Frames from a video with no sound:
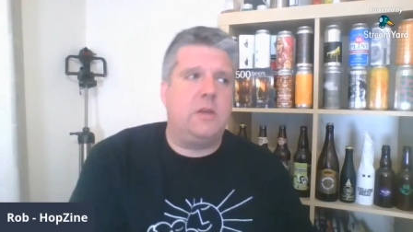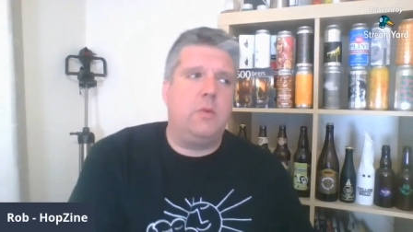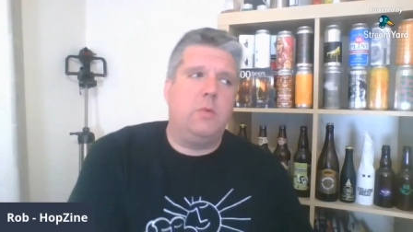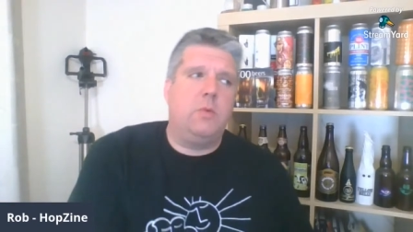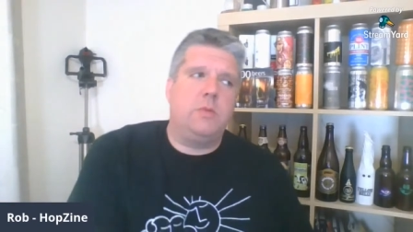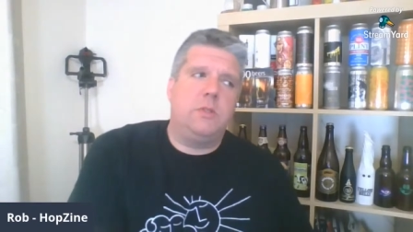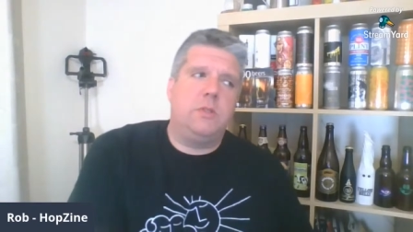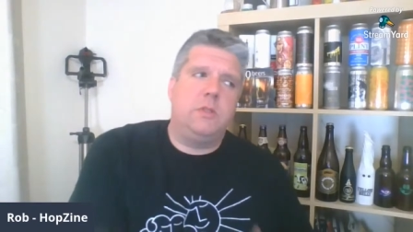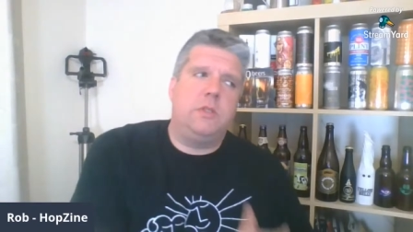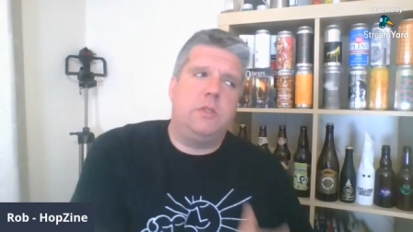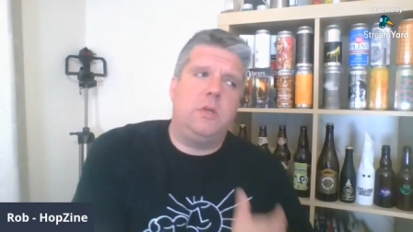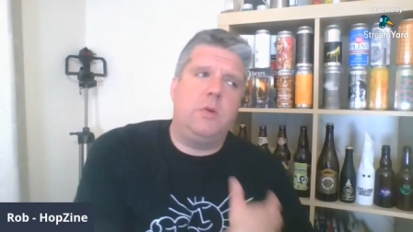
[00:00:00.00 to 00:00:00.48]
so
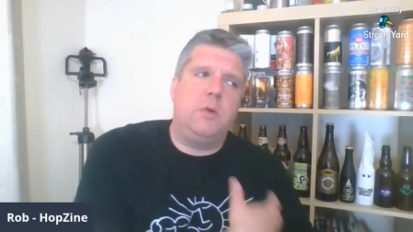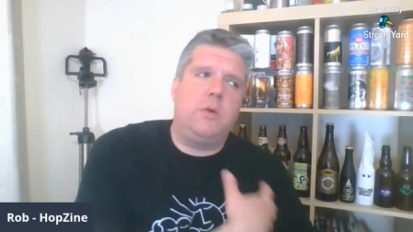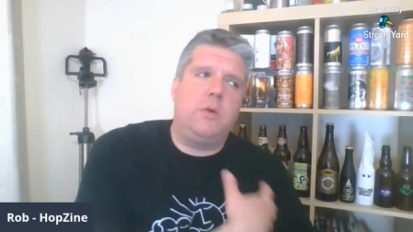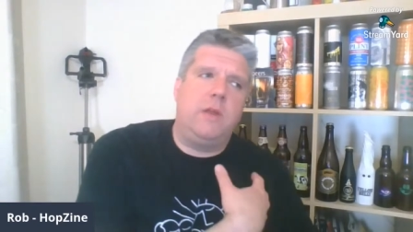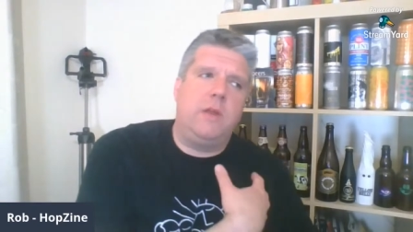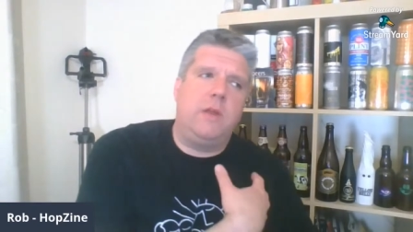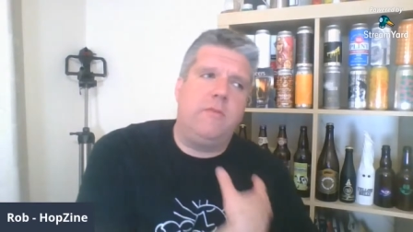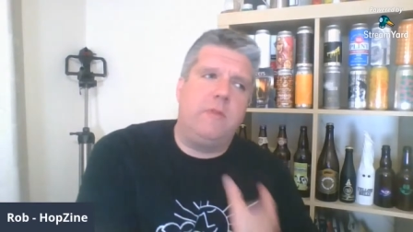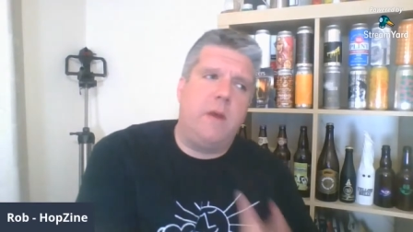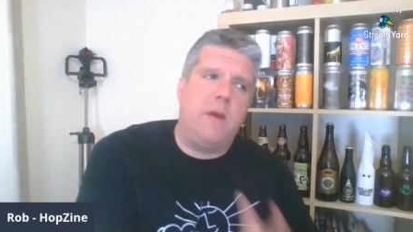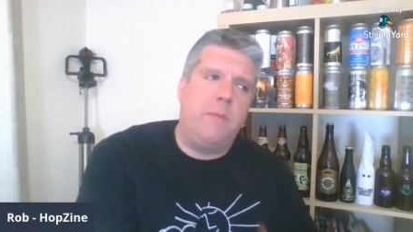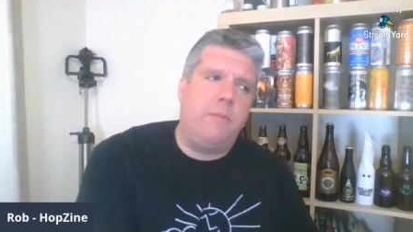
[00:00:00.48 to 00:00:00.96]
it wasn't too
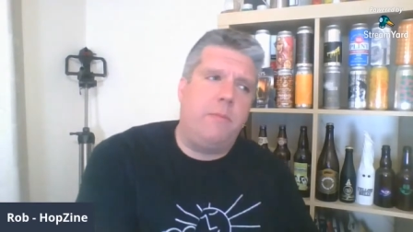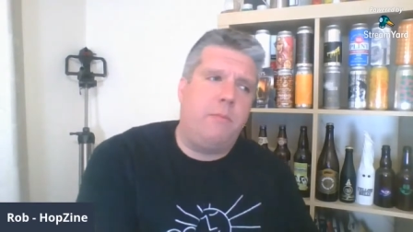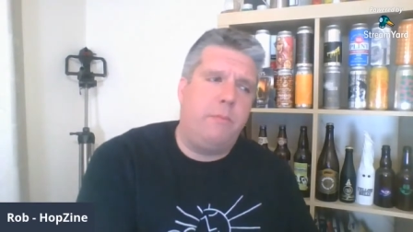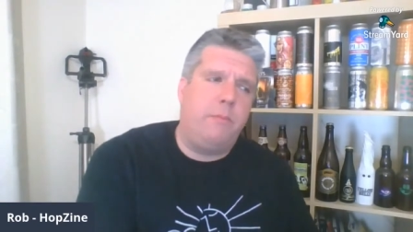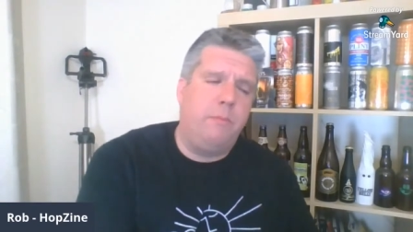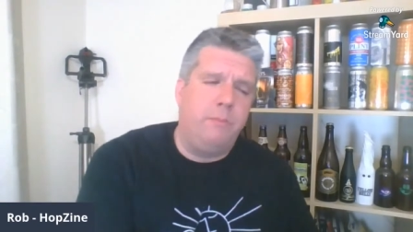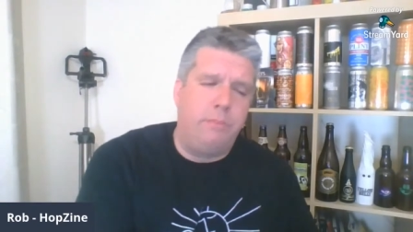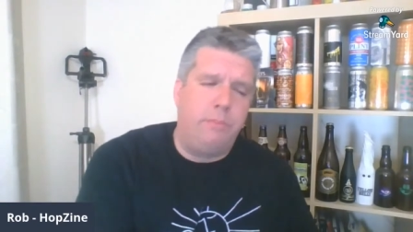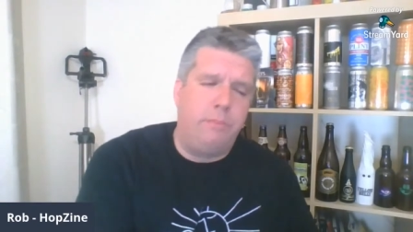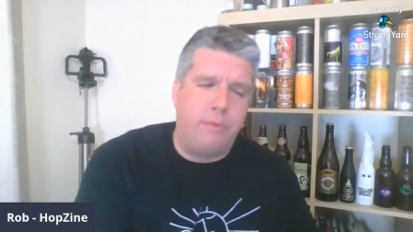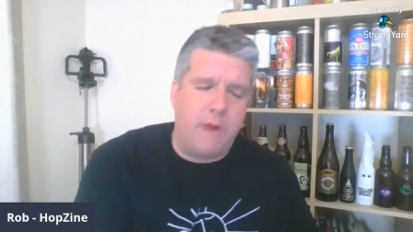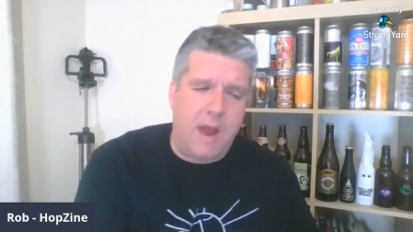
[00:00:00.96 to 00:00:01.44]
kind of like
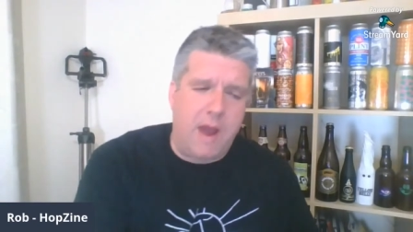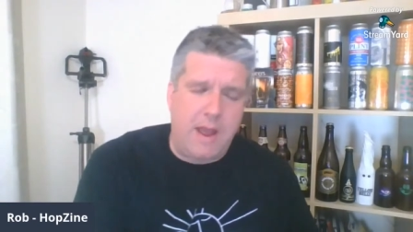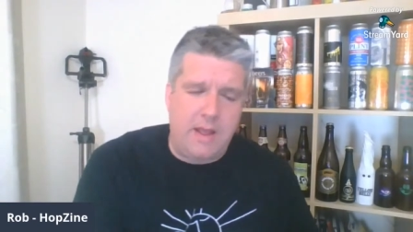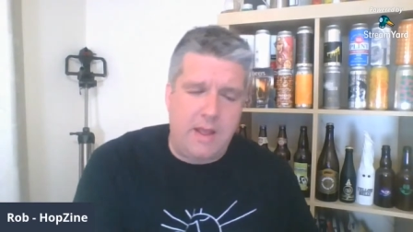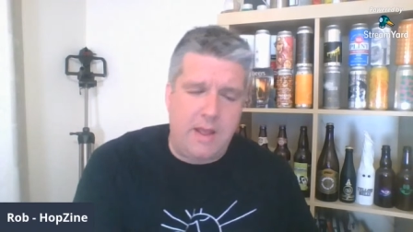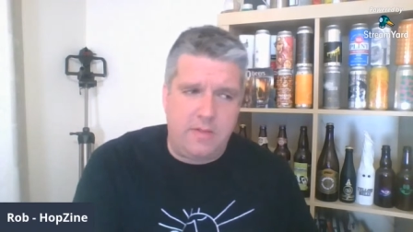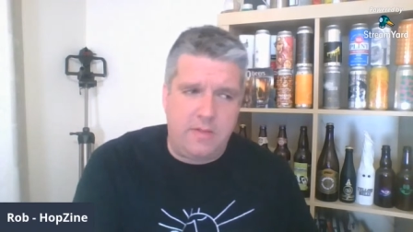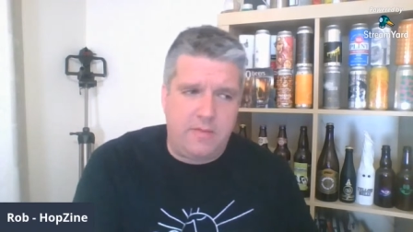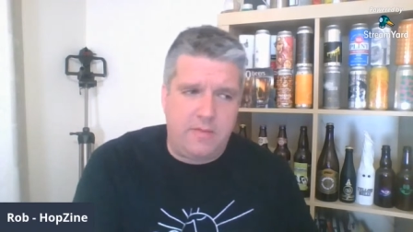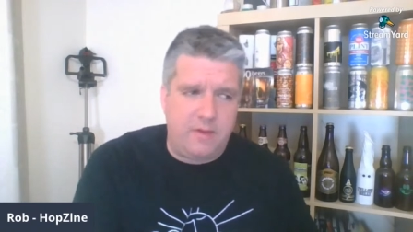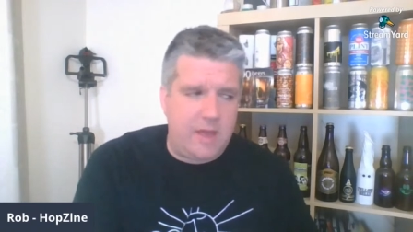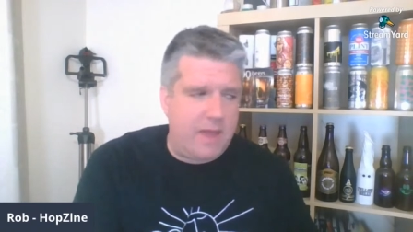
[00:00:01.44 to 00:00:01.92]

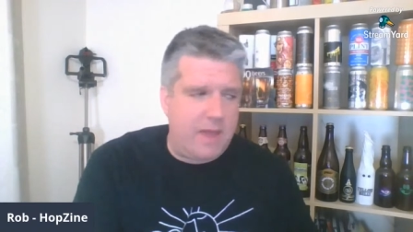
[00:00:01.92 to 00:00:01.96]
bright in the